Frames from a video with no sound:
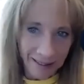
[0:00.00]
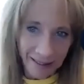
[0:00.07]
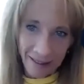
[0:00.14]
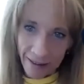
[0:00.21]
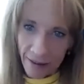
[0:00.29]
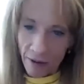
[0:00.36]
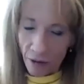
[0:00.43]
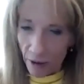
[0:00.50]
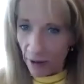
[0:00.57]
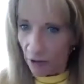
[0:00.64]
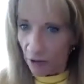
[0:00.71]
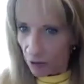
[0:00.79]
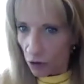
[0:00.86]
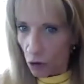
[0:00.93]
there
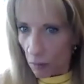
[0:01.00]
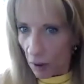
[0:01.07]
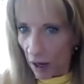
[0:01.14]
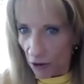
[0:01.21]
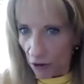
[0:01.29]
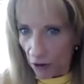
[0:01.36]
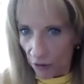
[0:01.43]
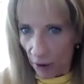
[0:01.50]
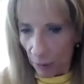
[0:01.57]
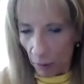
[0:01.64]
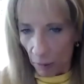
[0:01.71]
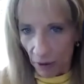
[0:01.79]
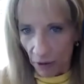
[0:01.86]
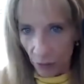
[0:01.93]
is too much of
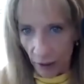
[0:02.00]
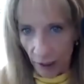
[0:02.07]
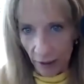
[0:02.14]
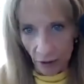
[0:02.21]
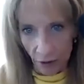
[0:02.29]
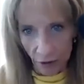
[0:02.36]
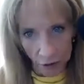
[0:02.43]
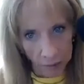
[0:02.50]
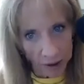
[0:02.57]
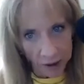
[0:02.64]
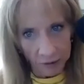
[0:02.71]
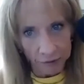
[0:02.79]
supplements, right? There's too much of,